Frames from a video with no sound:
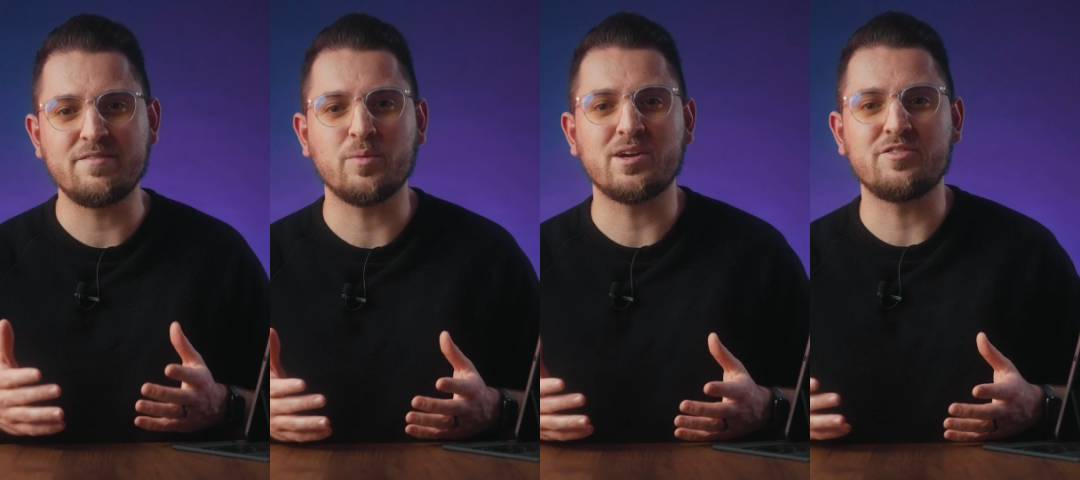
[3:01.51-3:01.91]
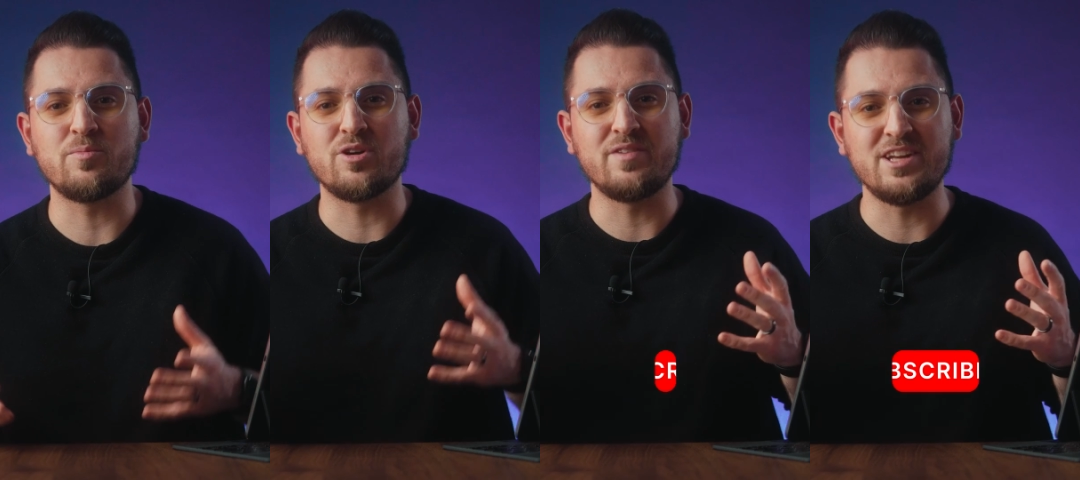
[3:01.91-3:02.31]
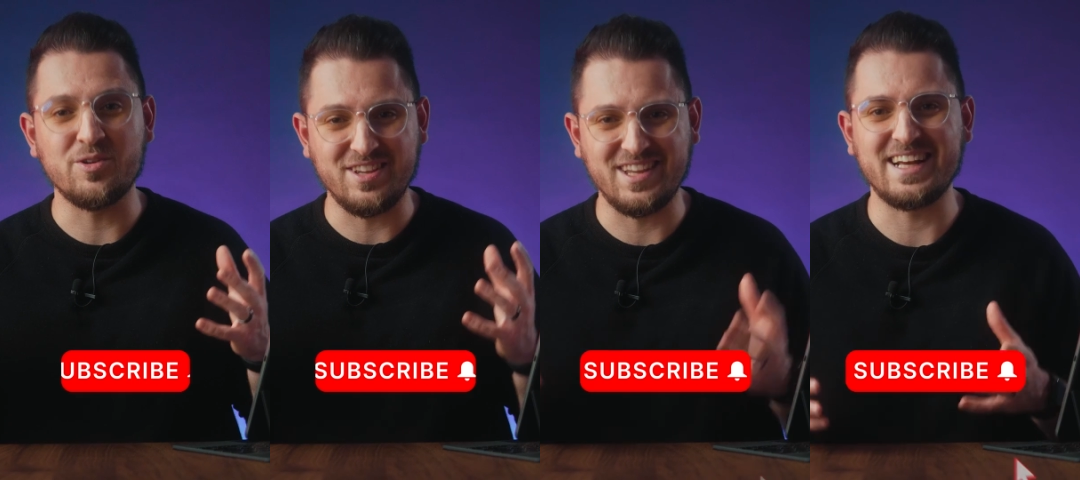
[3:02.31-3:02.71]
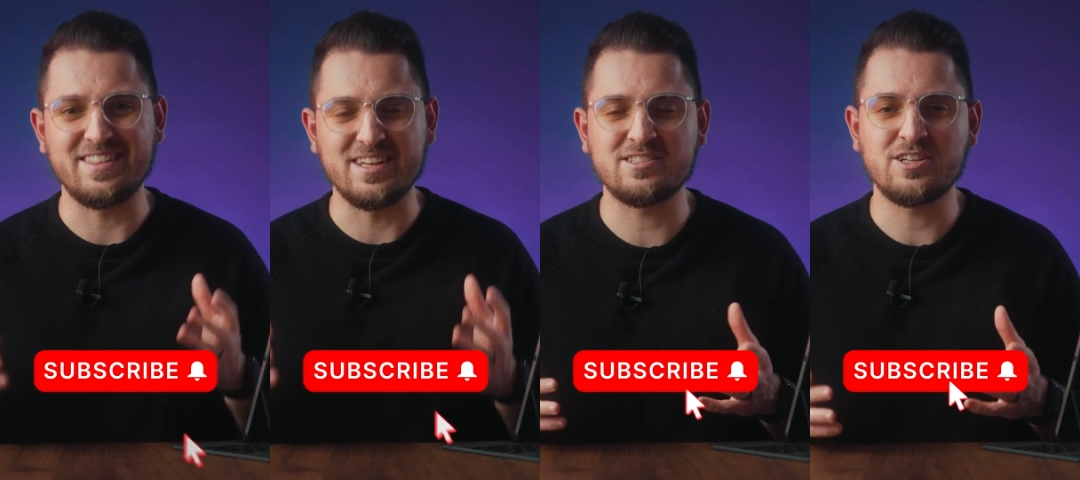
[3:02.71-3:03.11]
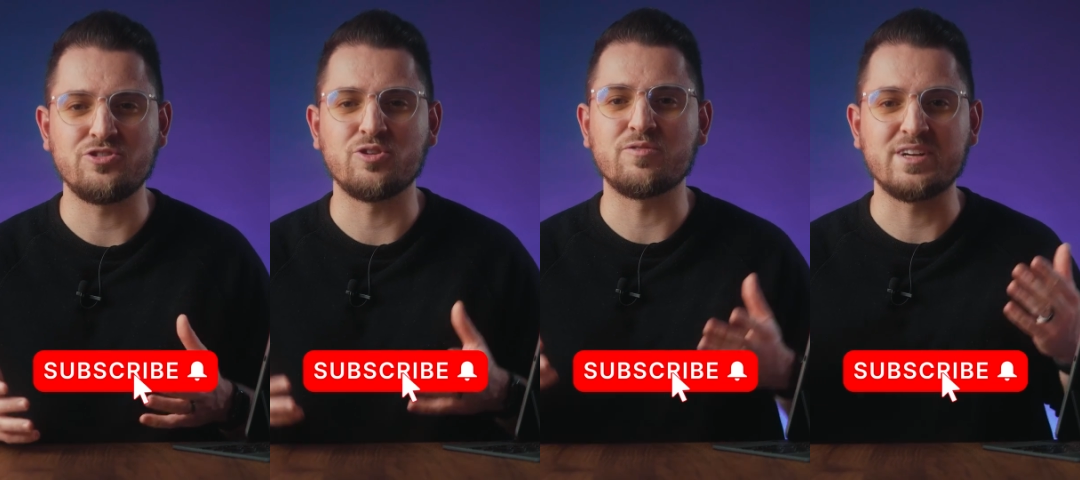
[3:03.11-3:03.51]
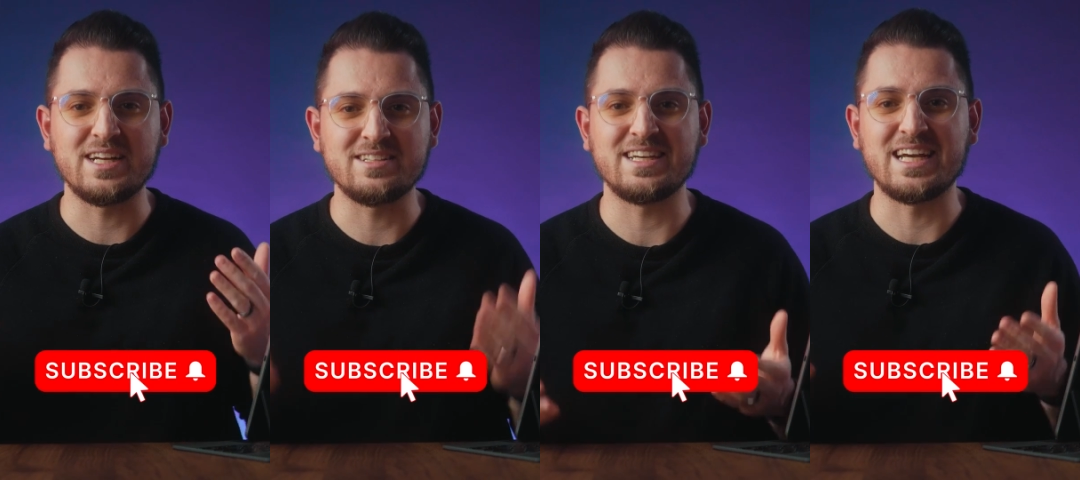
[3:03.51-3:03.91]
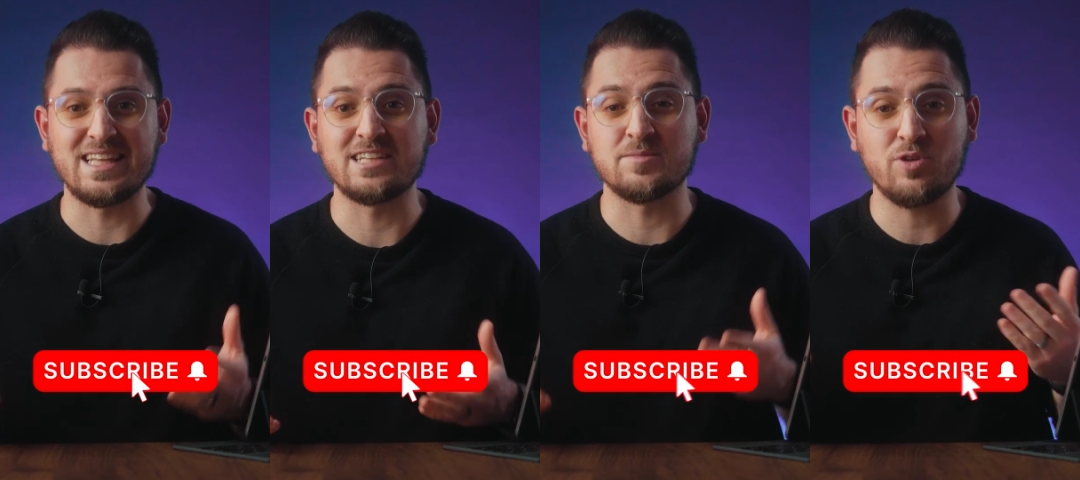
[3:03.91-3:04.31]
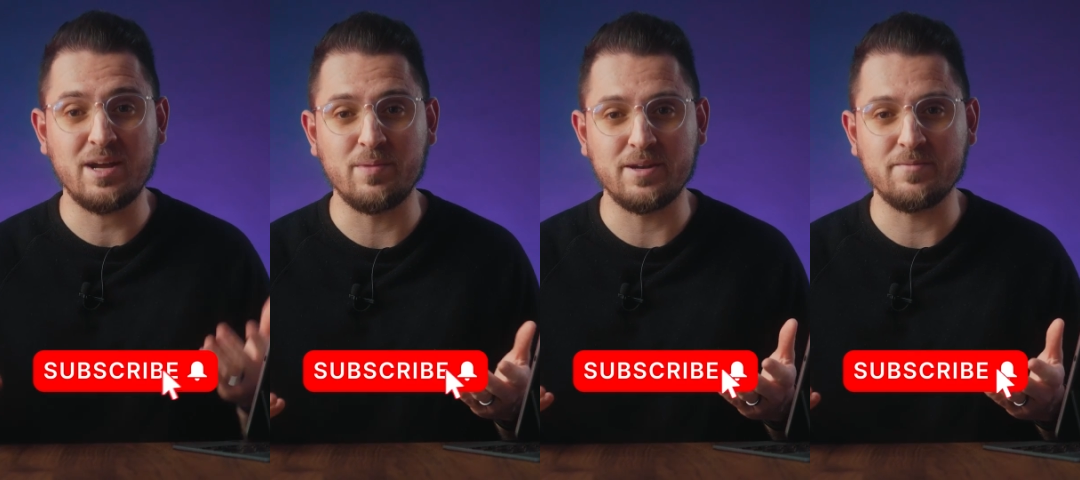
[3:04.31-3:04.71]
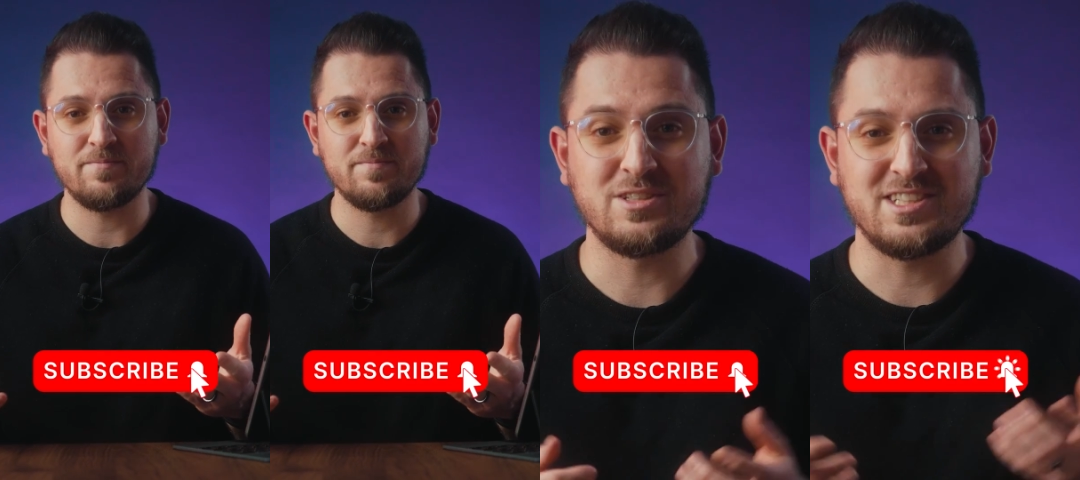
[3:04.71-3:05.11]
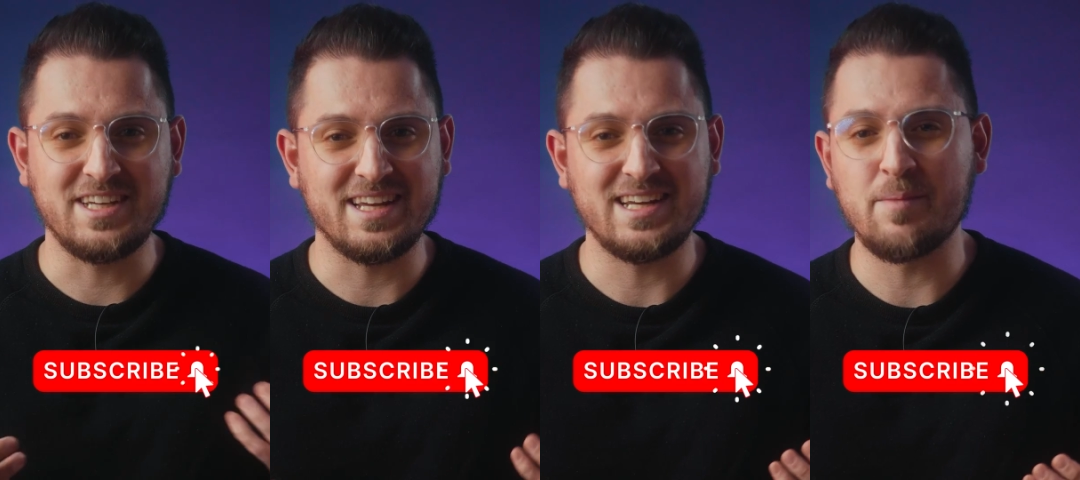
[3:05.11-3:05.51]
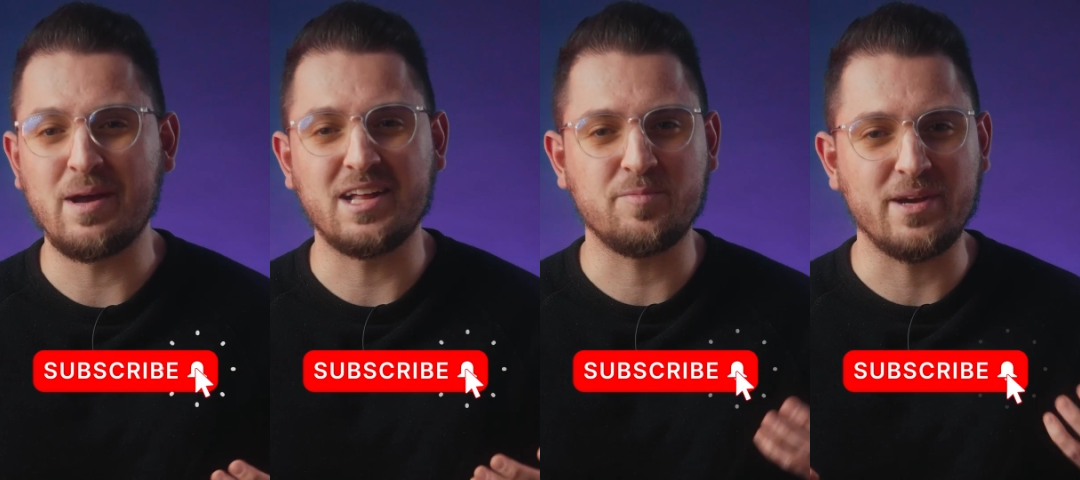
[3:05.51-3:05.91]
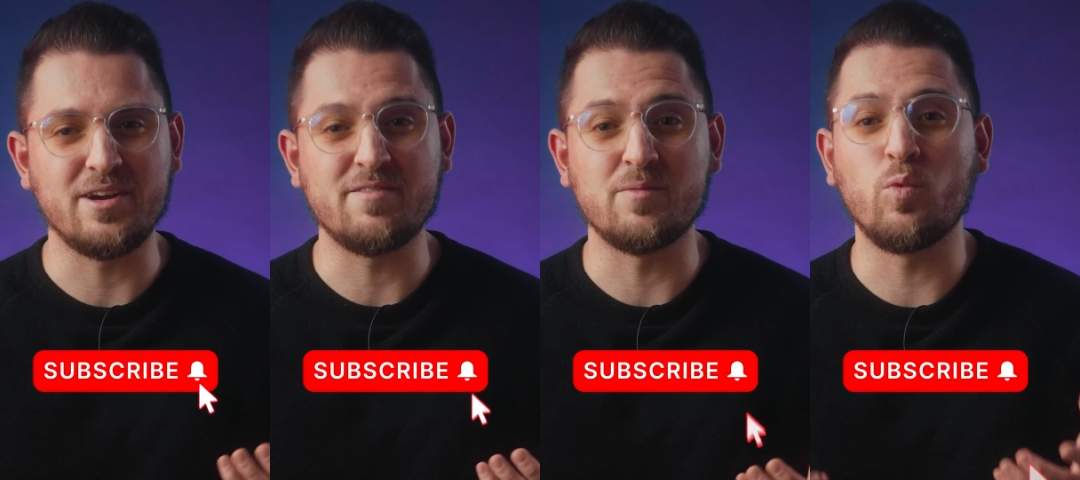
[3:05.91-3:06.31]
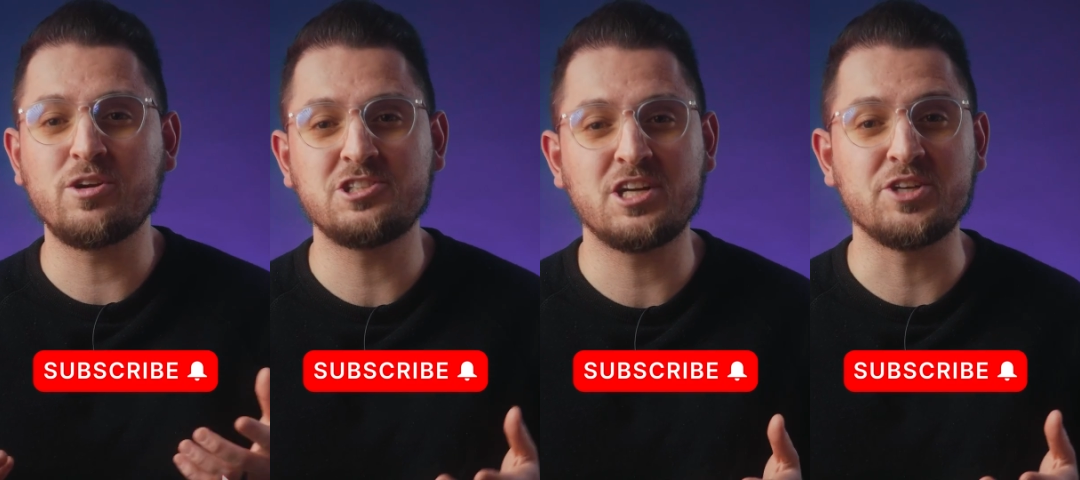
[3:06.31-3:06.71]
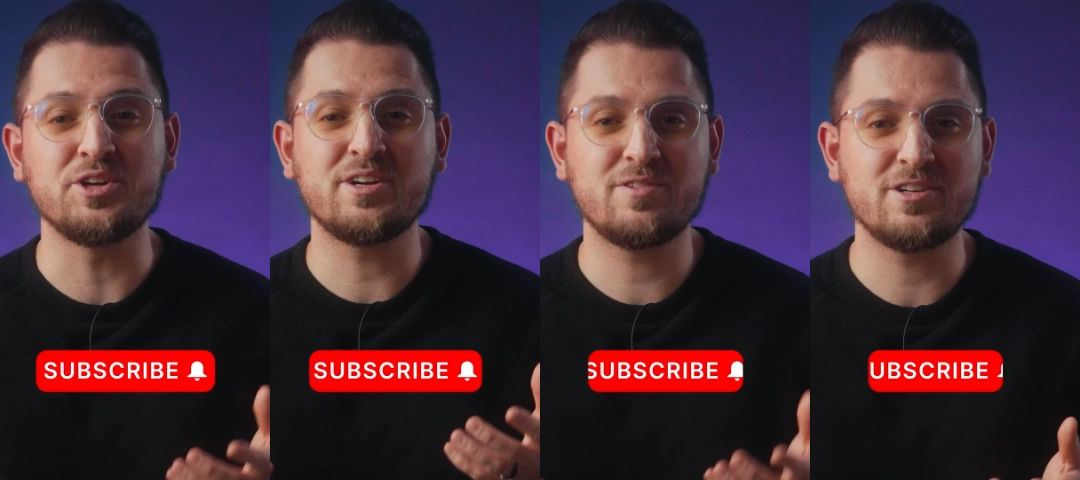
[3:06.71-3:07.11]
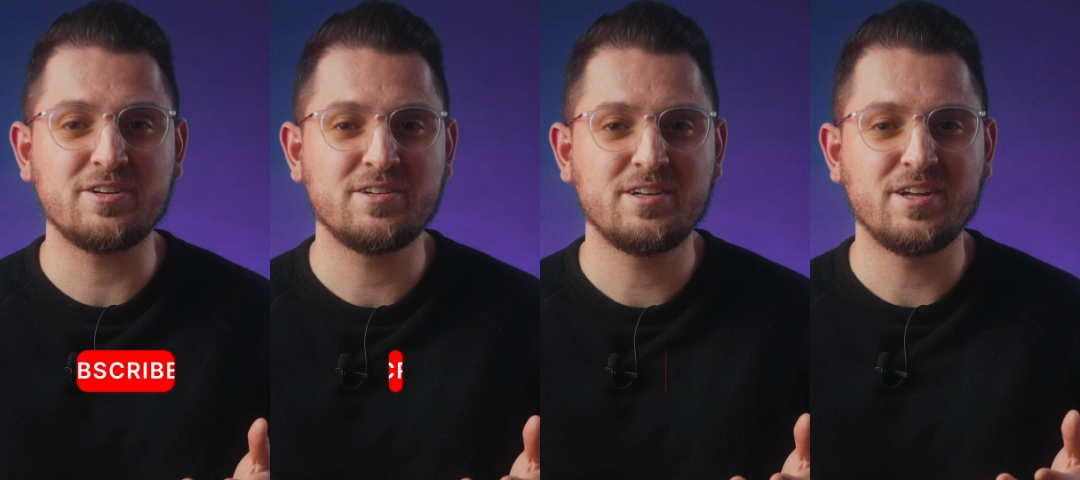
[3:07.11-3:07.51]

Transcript: if you want to see more videos like this, don't forget to hit that subscribe button. Once again, I'm Alex Perry from Wondershare UniConverter.